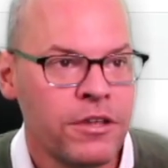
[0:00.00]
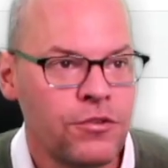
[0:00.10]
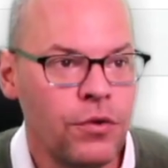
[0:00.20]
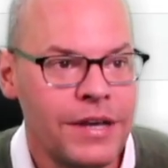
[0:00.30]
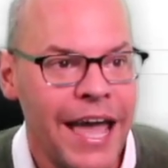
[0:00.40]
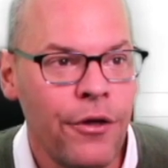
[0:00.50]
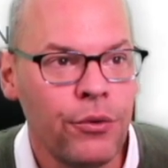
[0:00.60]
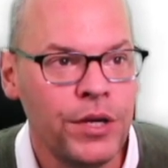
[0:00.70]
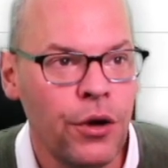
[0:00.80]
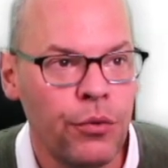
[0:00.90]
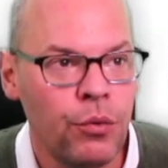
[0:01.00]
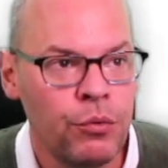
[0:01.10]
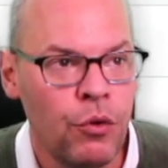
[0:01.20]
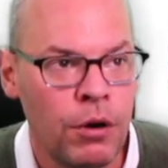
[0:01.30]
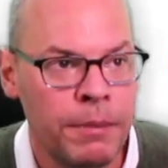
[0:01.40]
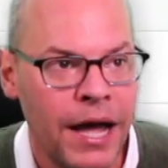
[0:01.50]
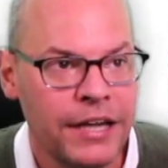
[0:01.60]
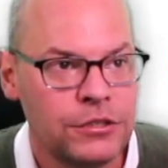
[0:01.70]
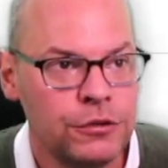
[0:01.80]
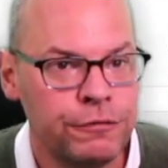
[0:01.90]
So now that we know the one we want to
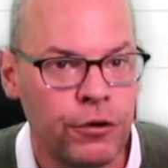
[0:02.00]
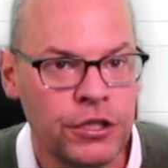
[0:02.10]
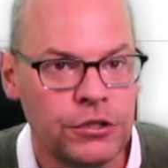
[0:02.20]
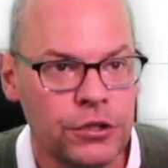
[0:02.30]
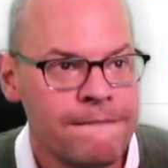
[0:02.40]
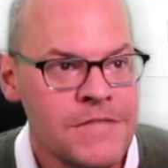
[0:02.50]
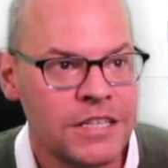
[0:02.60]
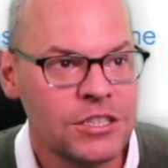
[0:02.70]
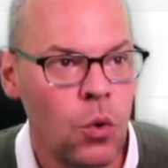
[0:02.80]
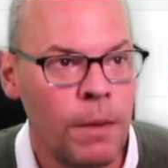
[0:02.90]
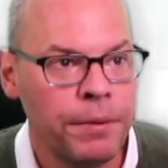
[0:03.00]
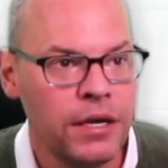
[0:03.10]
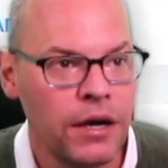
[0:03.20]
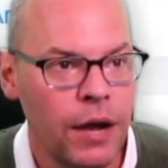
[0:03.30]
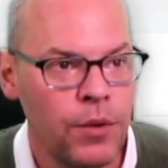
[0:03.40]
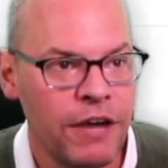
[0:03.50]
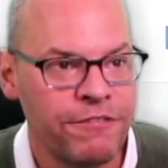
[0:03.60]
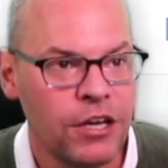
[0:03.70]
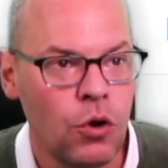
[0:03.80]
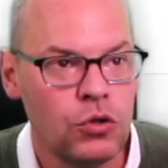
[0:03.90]
buy, 242, let's go up here and we have
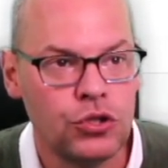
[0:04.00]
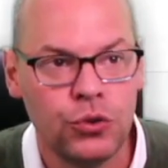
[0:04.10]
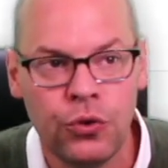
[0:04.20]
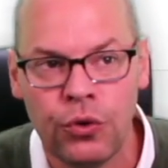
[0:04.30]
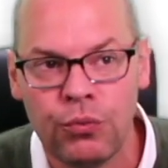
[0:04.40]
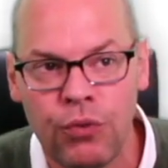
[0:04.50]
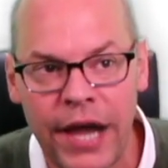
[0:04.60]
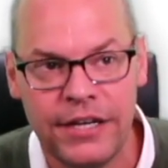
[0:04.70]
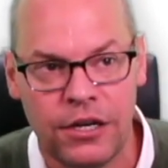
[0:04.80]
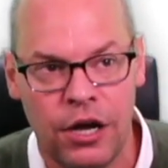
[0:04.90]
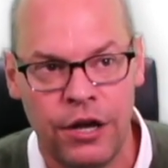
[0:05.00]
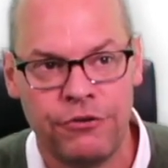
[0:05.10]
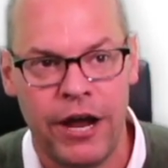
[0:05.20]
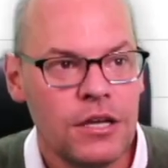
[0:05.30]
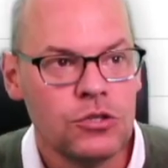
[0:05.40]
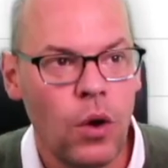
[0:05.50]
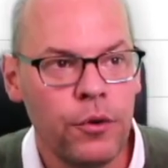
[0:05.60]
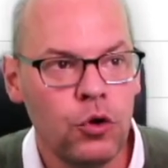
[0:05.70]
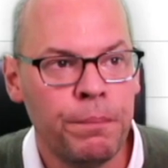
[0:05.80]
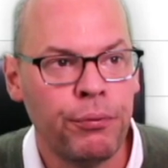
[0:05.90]
to go to the right contract. So I'm
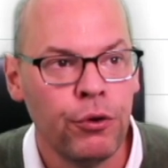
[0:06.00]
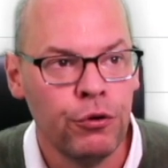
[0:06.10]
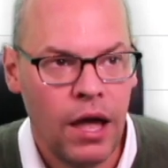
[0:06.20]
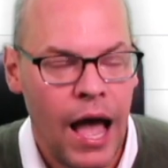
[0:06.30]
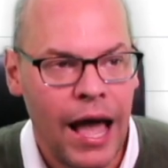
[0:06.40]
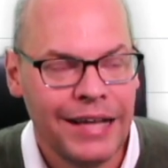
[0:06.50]
going to approve.